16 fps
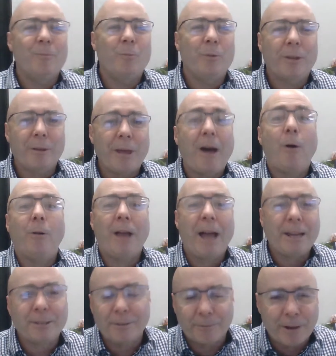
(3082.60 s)
with the whole
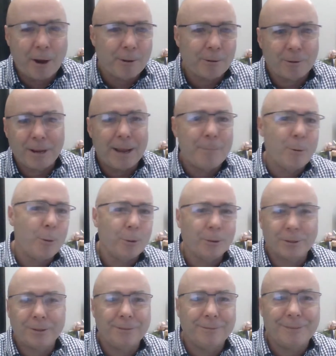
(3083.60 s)
hassle of going to an
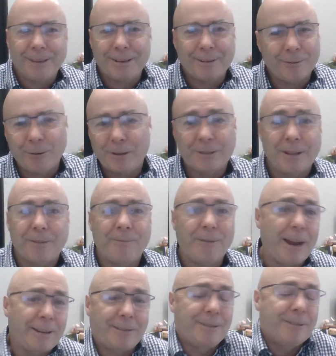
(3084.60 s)
airport and all these other
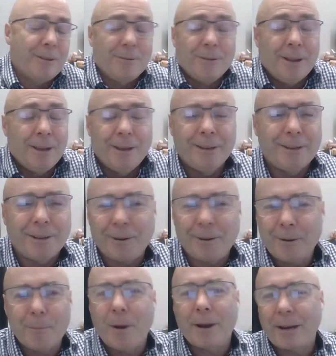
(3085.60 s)
factors,
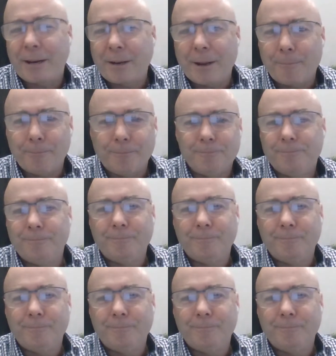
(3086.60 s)
it might end up